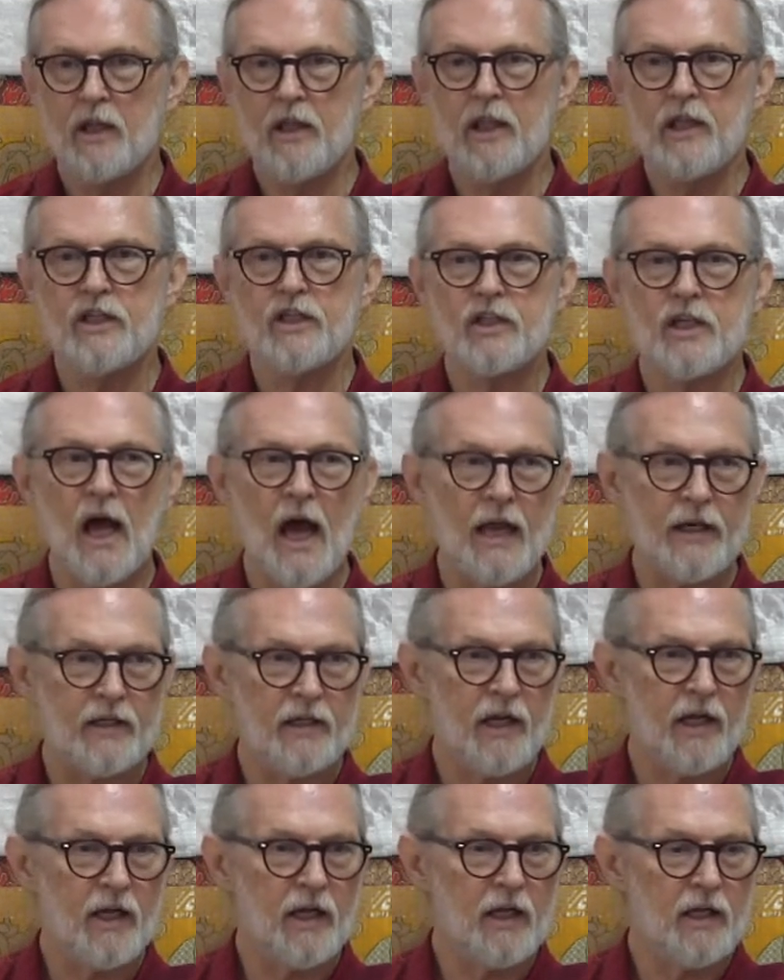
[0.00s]
this
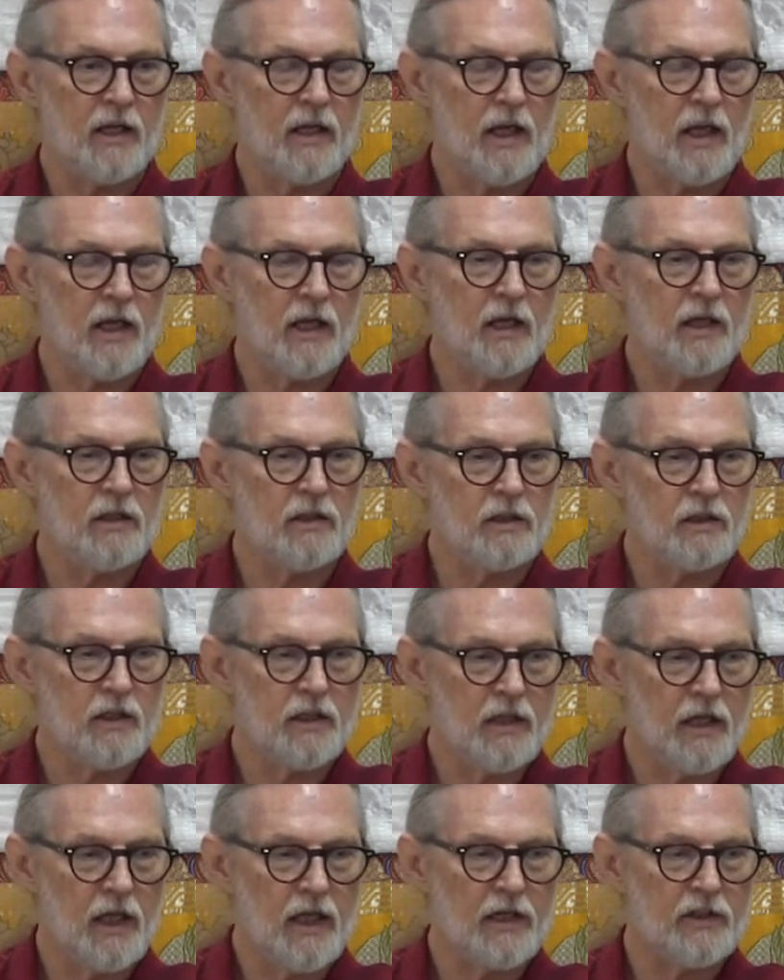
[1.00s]
sadhana and
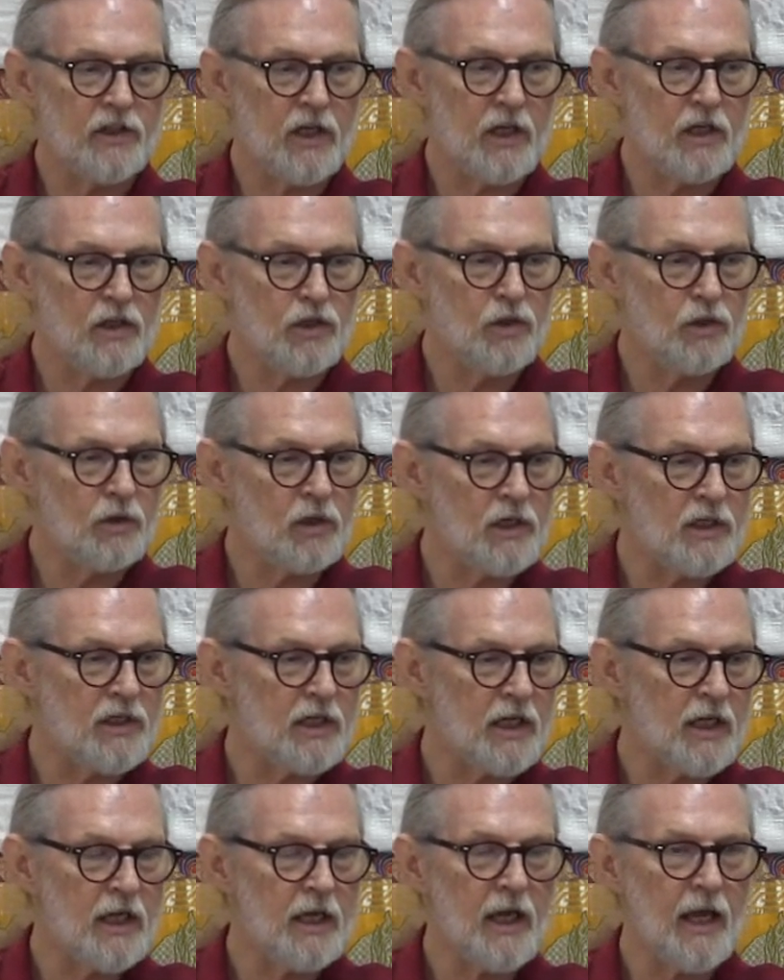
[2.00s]
as a
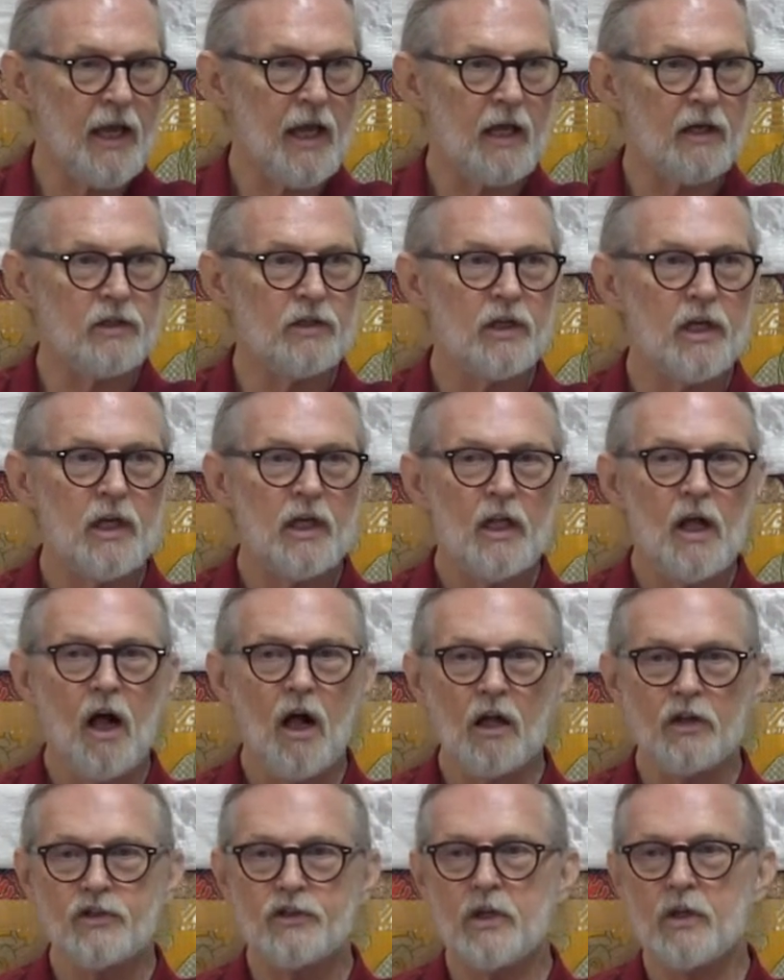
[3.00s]
unity, and
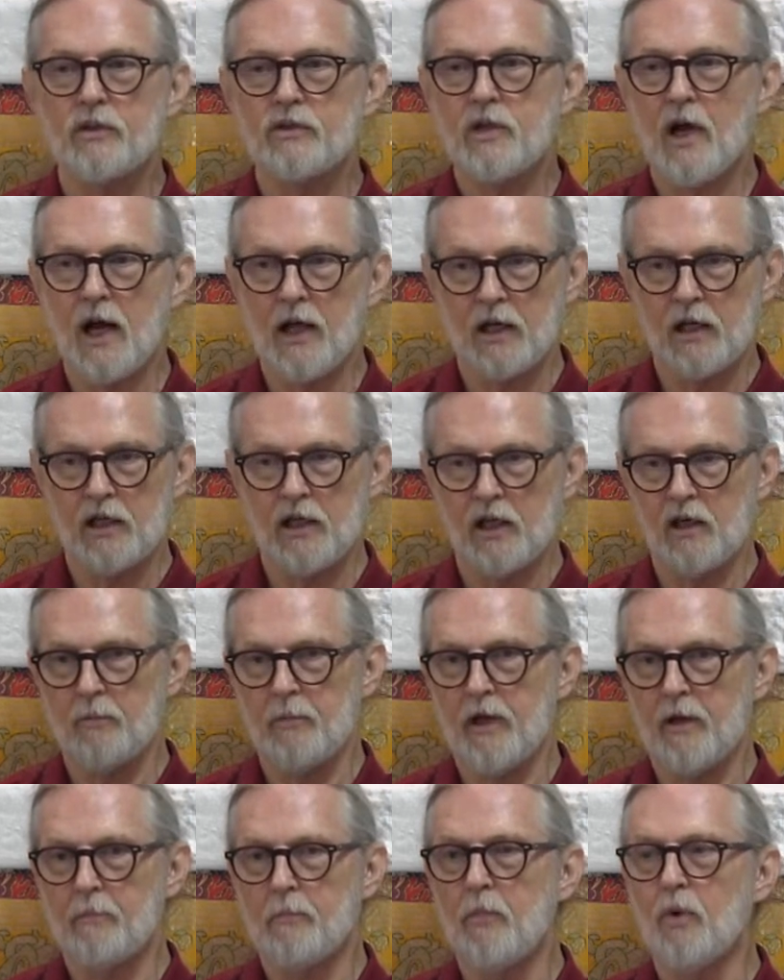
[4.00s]
also talk a little
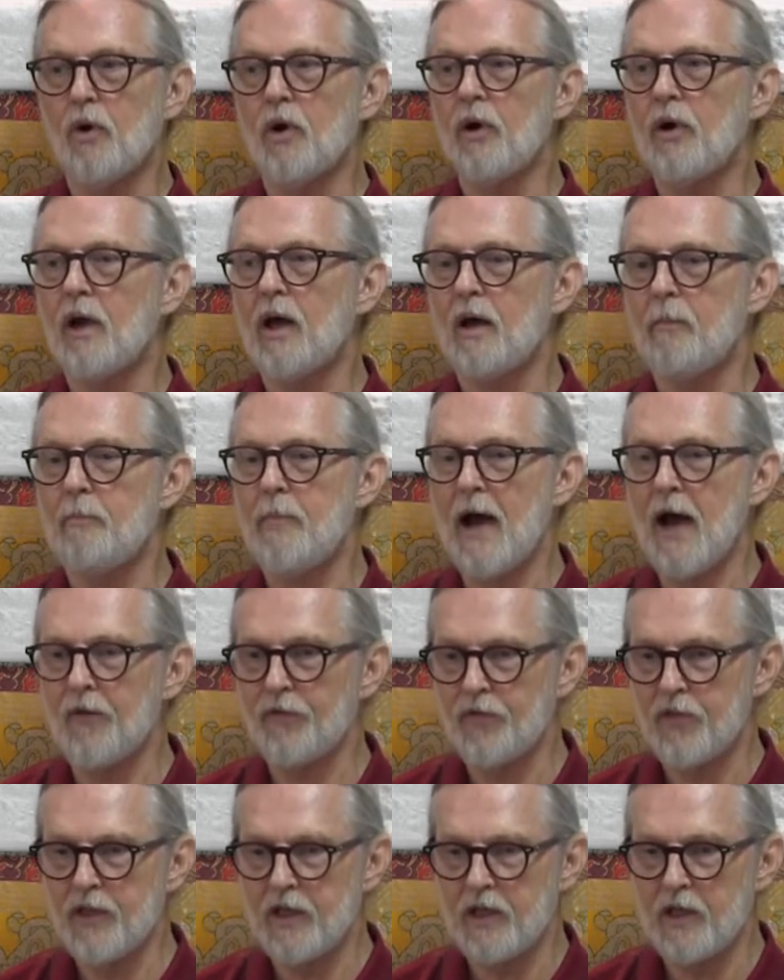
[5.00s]
bit more
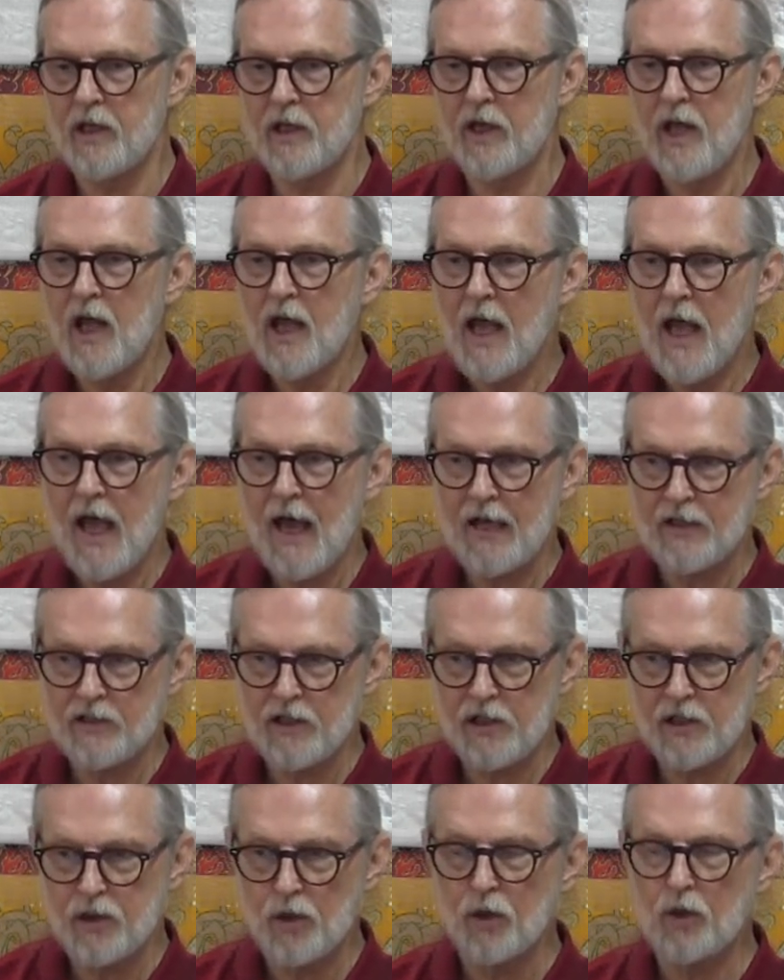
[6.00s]
about the
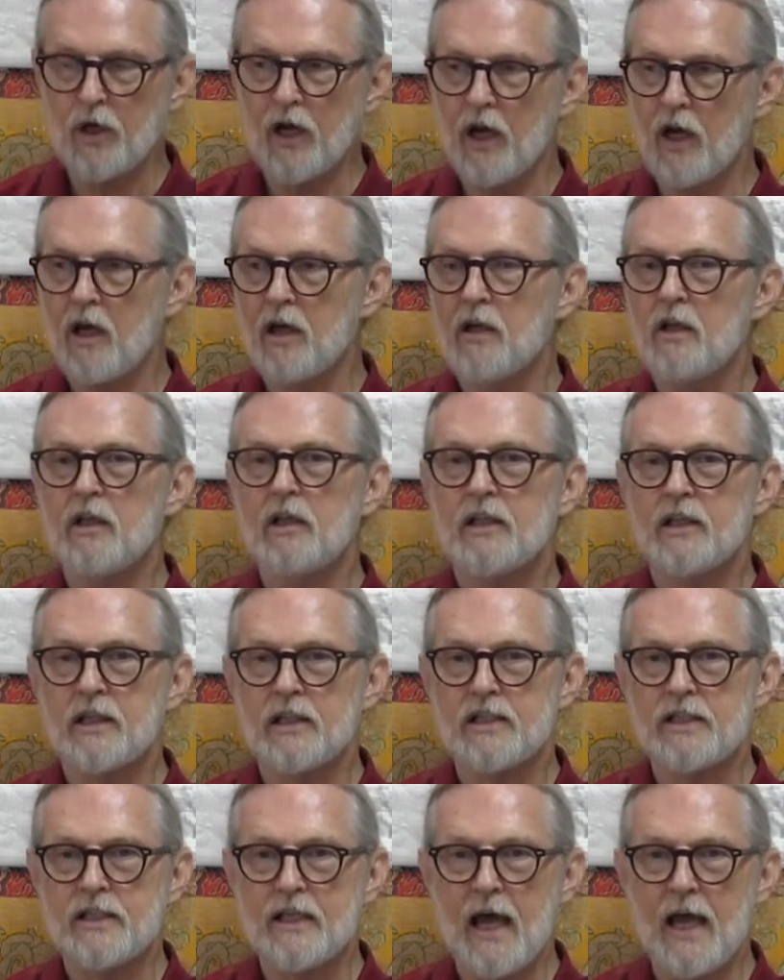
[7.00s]
Ati Yoga
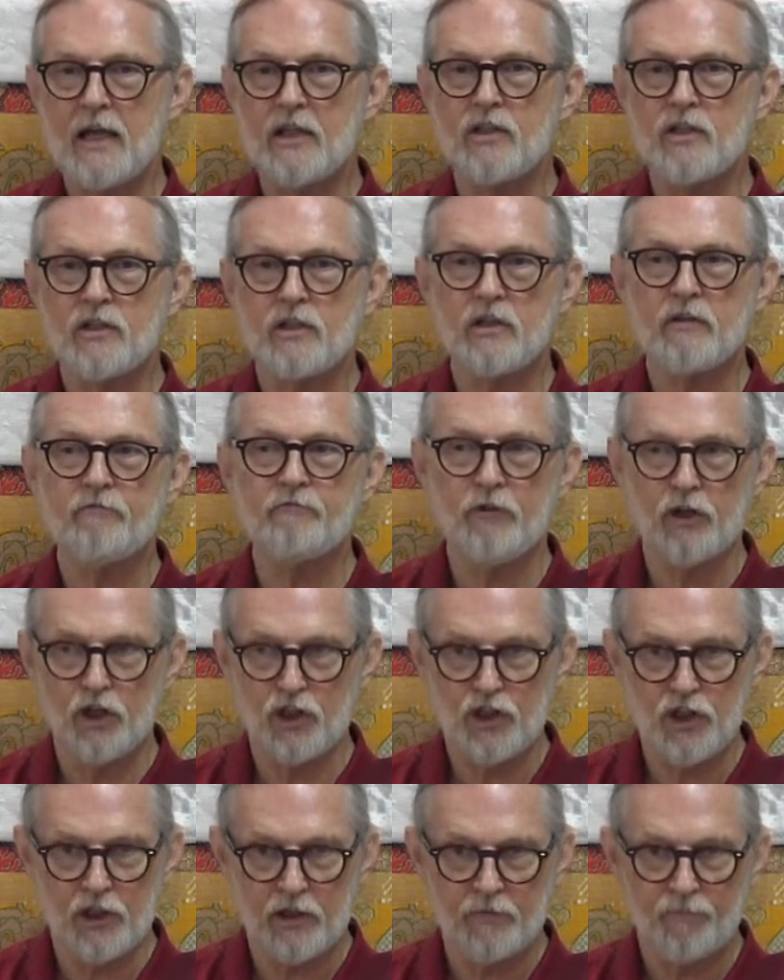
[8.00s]
concise
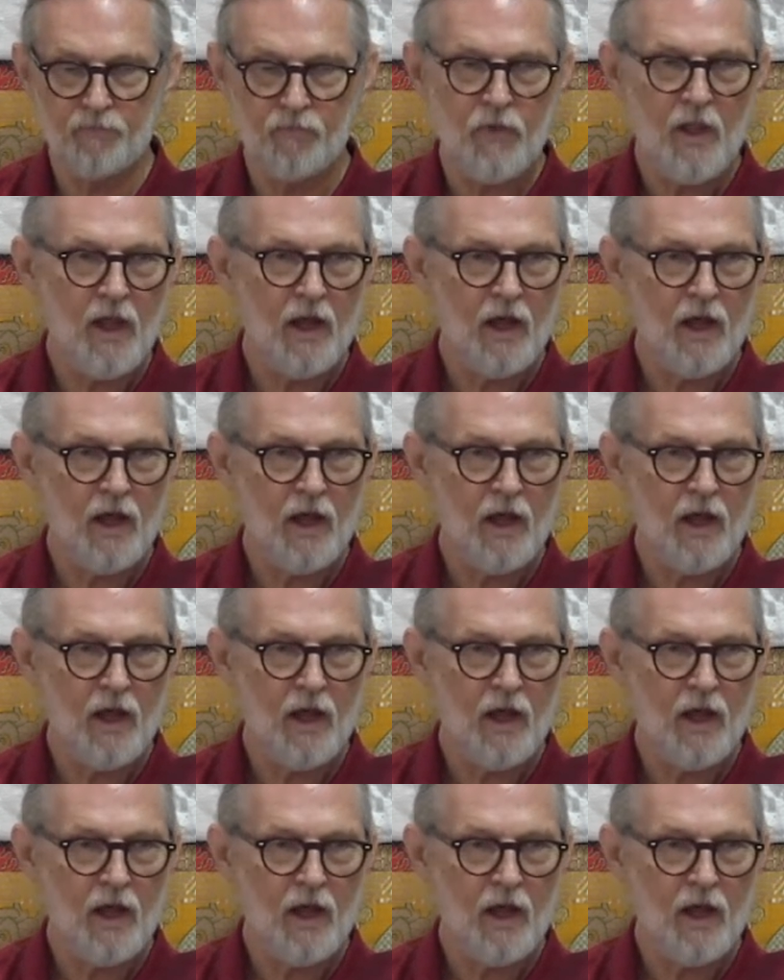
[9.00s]
version